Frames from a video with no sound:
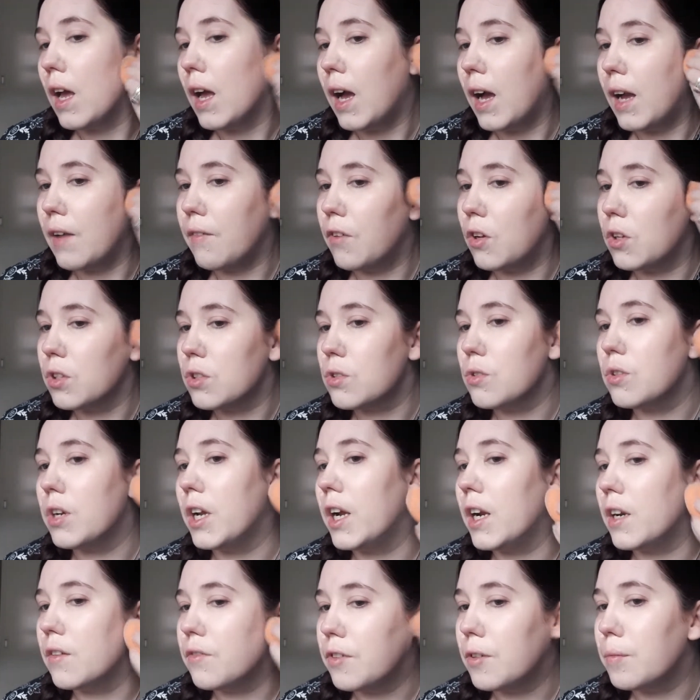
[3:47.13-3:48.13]
I've also
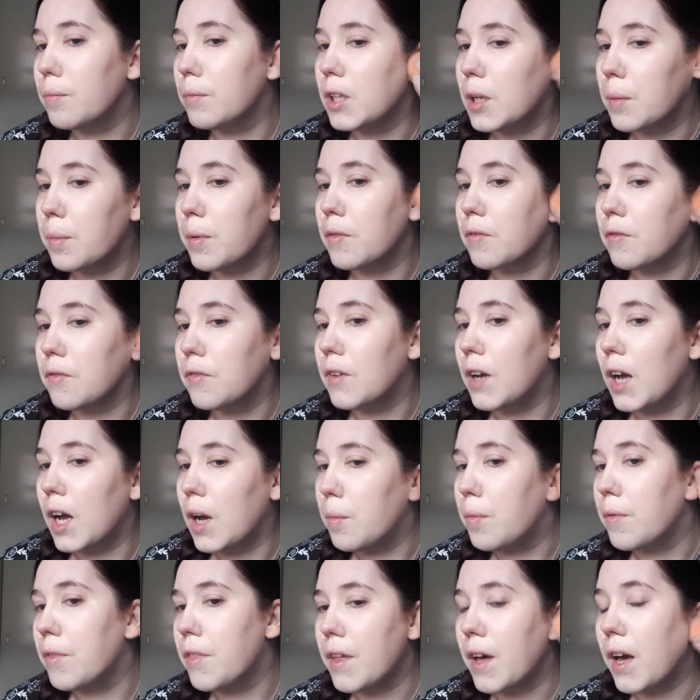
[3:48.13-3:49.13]
heard from
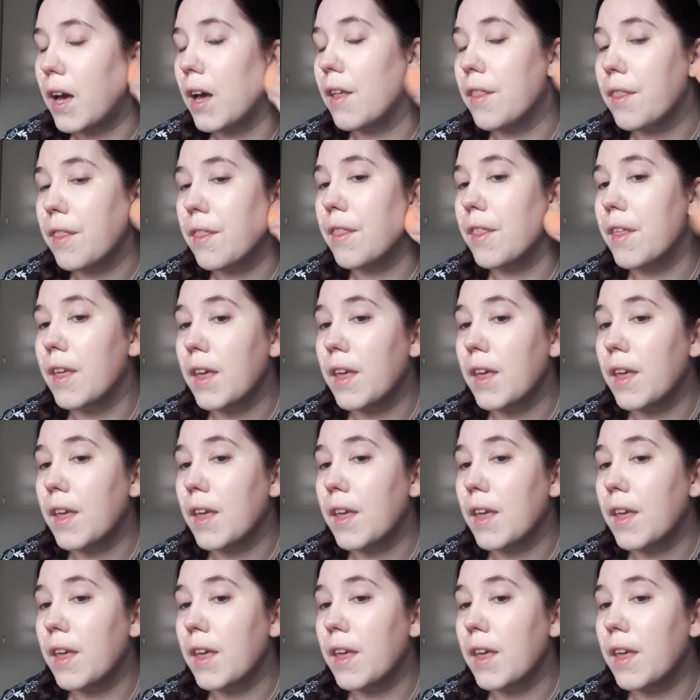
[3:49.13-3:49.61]
Nip+Fab that